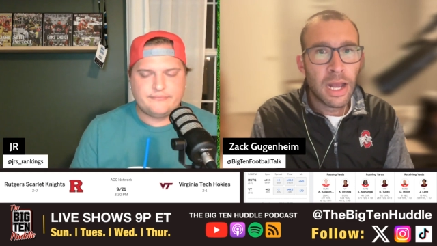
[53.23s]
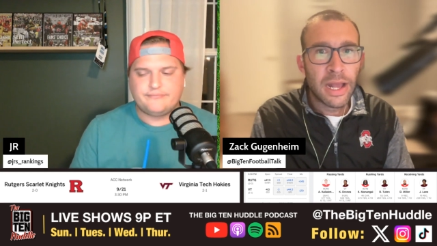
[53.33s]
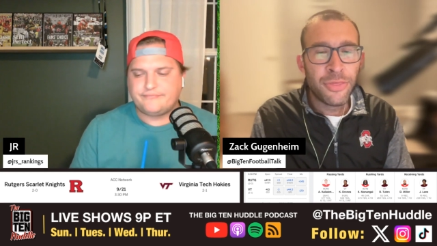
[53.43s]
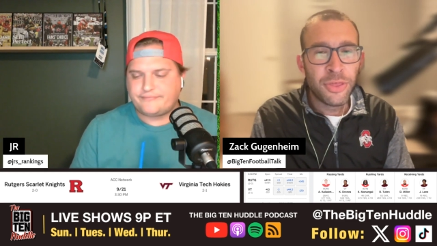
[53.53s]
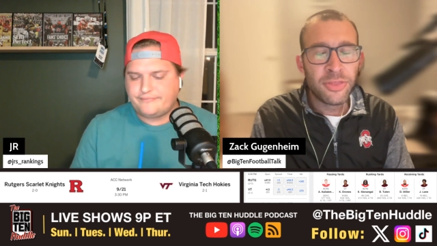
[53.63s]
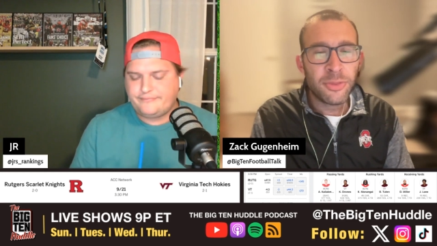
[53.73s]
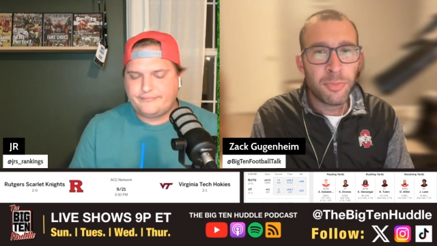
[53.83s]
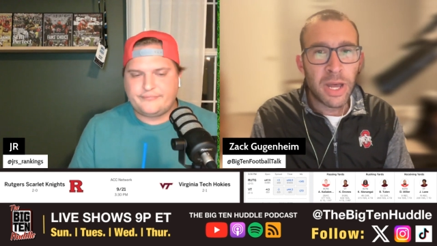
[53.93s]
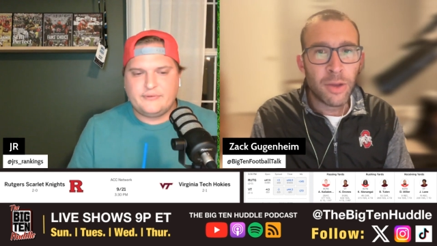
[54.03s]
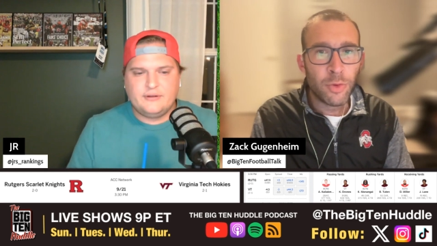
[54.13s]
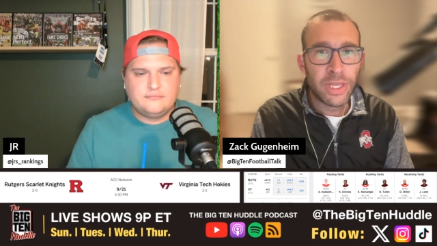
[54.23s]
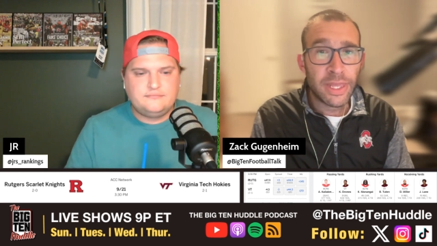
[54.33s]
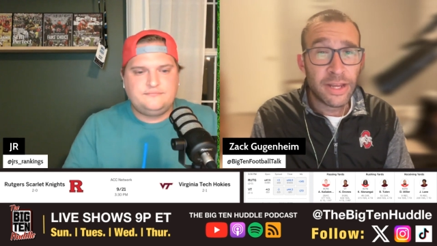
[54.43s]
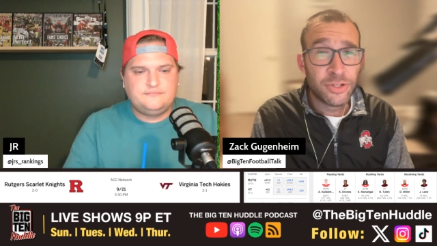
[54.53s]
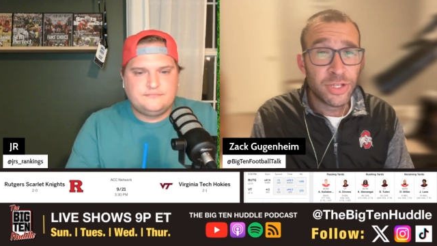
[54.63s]
Speaker 1: I think the bye week
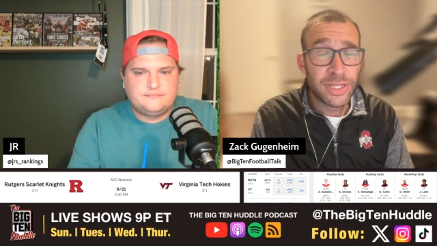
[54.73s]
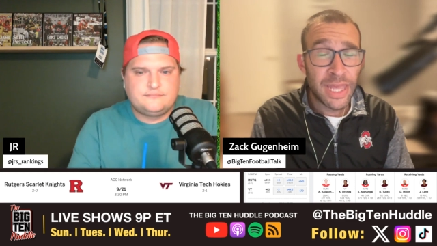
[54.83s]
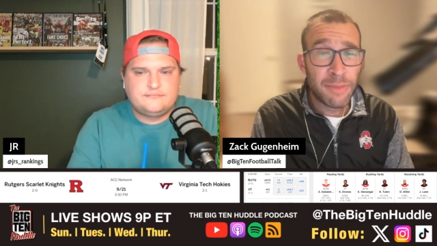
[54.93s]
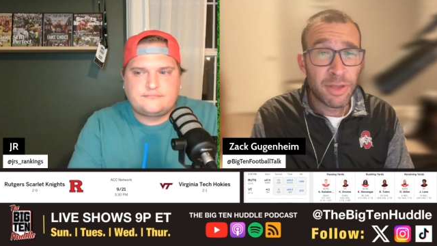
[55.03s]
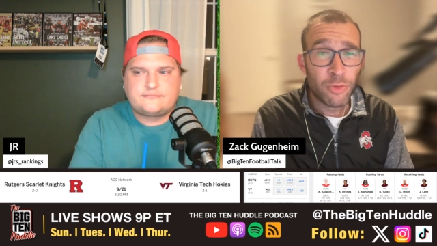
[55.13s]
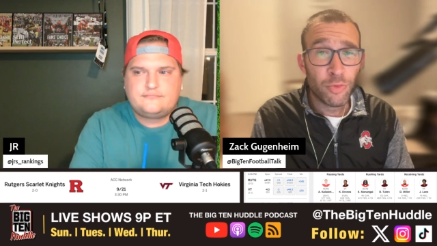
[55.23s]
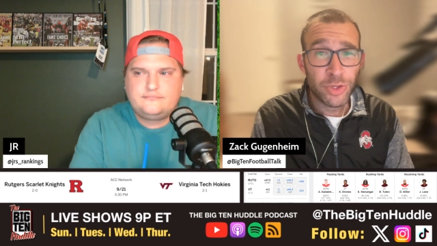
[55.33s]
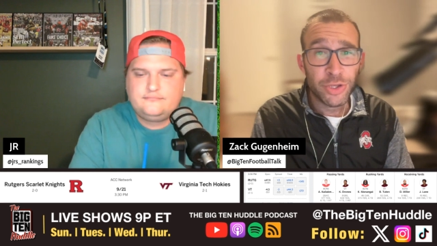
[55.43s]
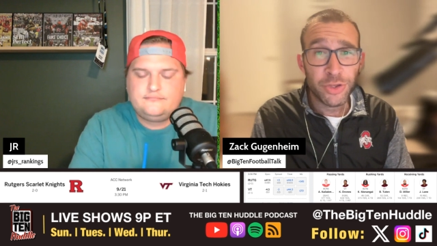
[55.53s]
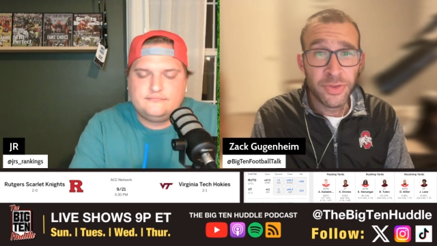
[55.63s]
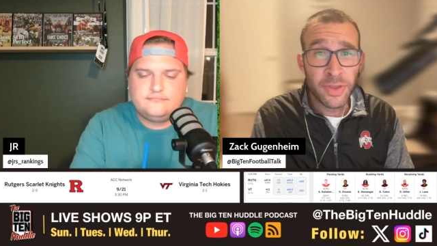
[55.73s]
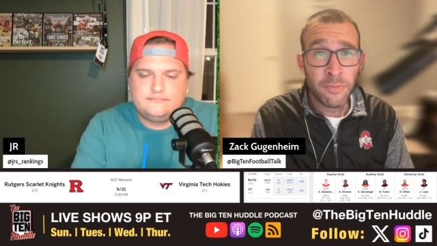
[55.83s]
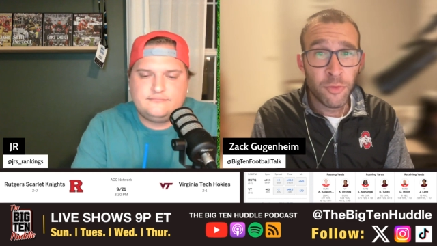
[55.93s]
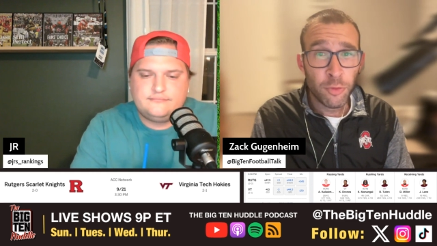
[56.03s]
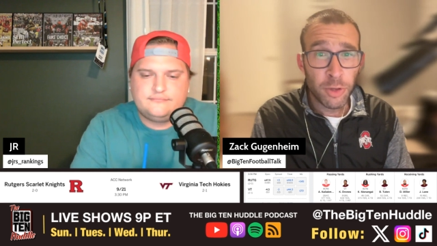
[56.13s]
actually came at a really good
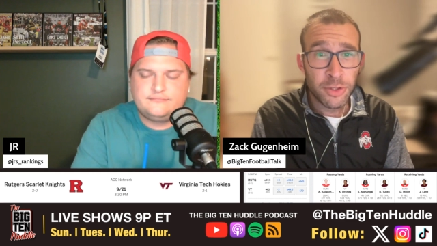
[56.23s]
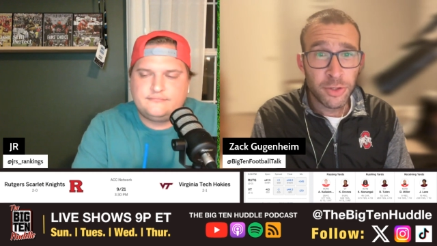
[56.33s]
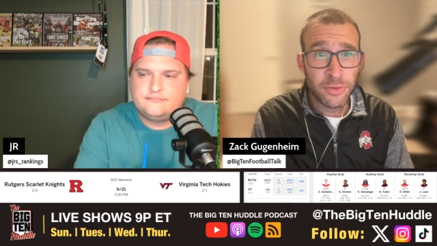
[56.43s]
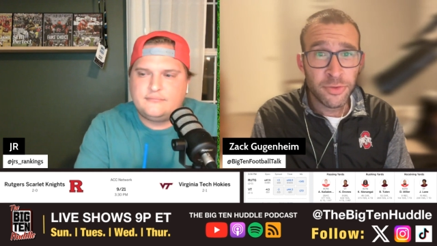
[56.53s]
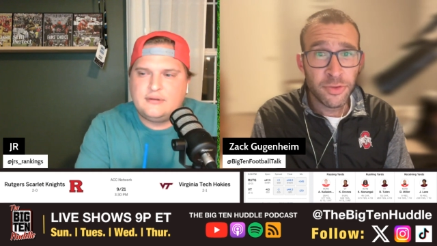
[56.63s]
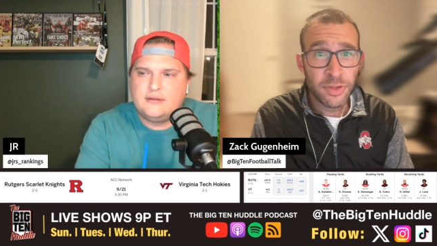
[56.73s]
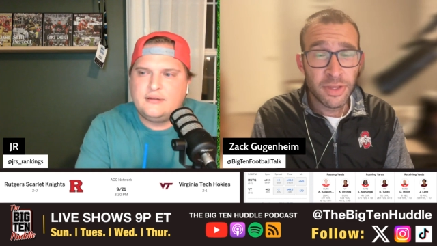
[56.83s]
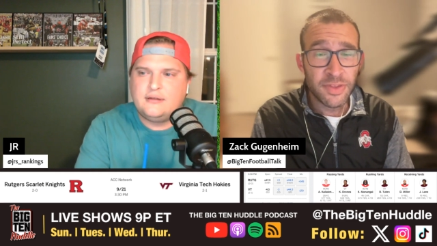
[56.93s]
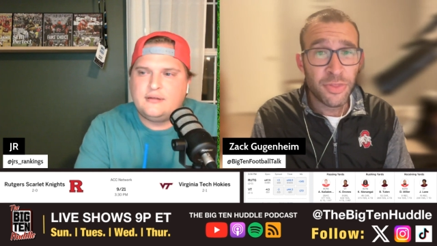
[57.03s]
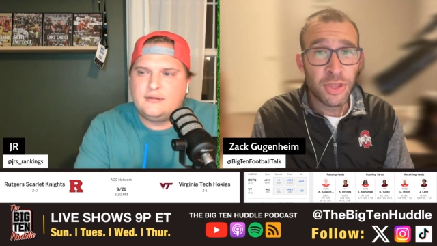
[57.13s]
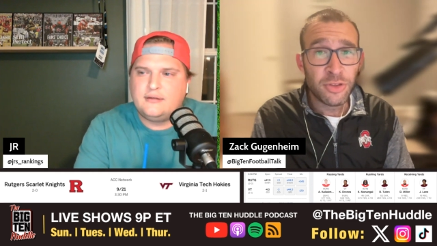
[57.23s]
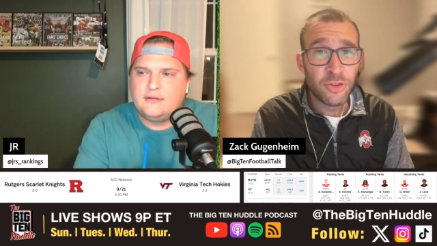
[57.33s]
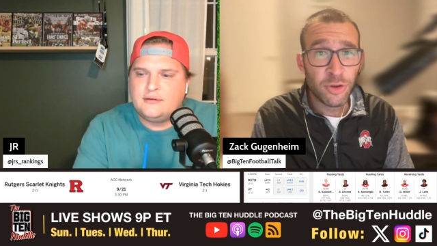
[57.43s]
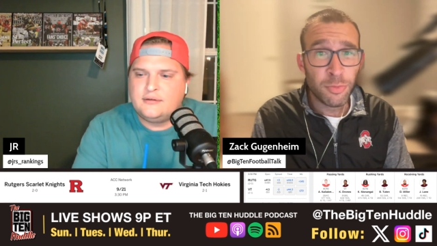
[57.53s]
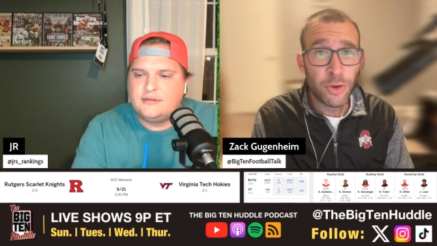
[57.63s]
time for Rutgers, because I think,
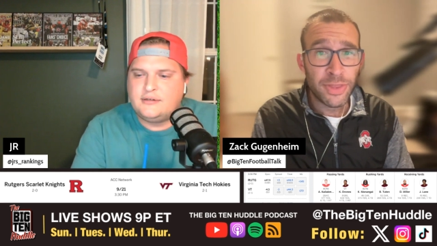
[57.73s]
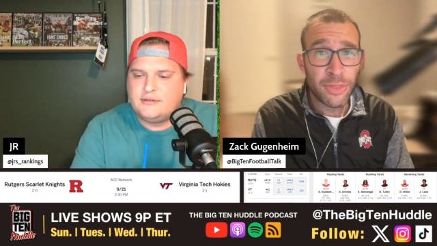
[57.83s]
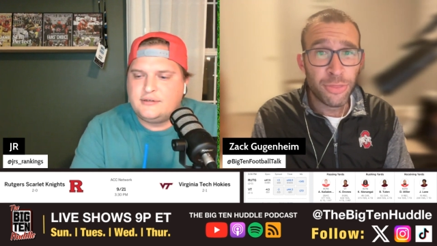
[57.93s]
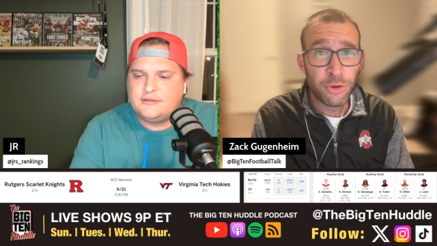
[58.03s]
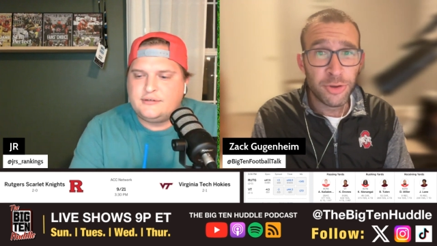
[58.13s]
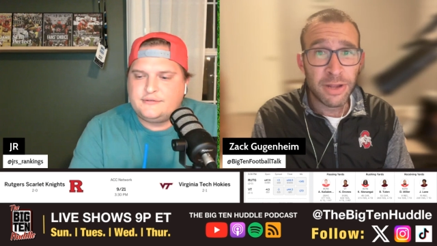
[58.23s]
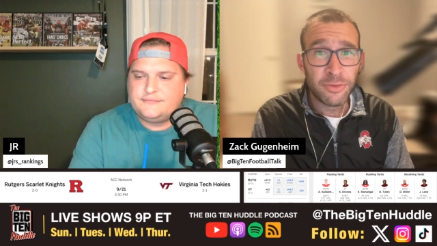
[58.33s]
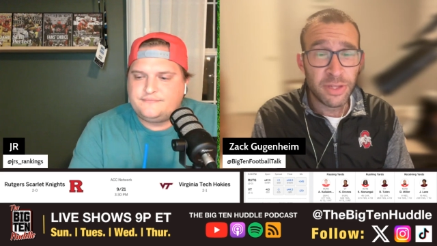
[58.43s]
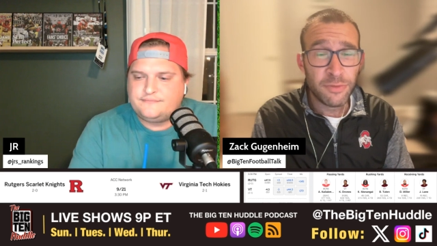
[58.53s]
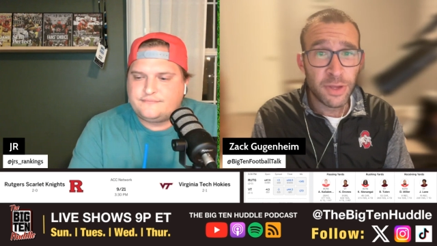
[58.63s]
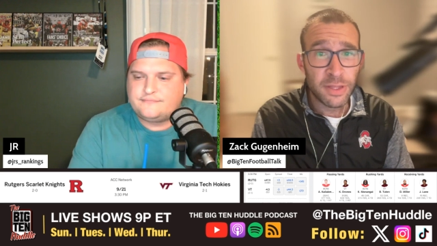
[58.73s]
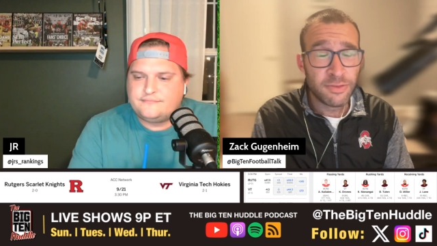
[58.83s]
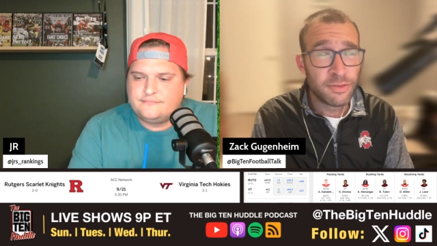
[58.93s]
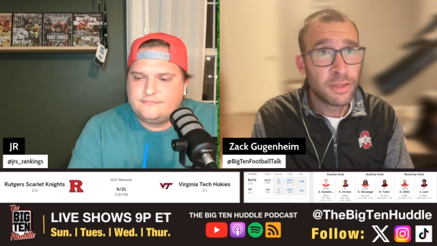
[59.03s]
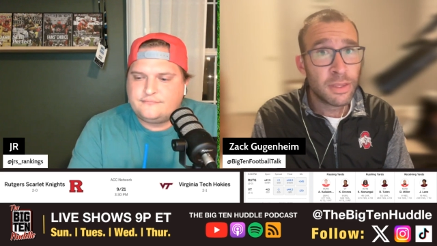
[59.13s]
to your point, that third down
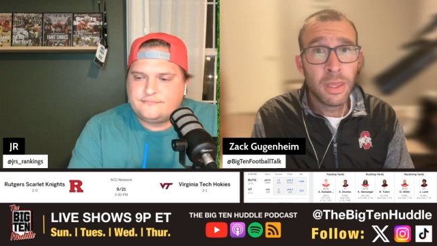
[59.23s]
defense,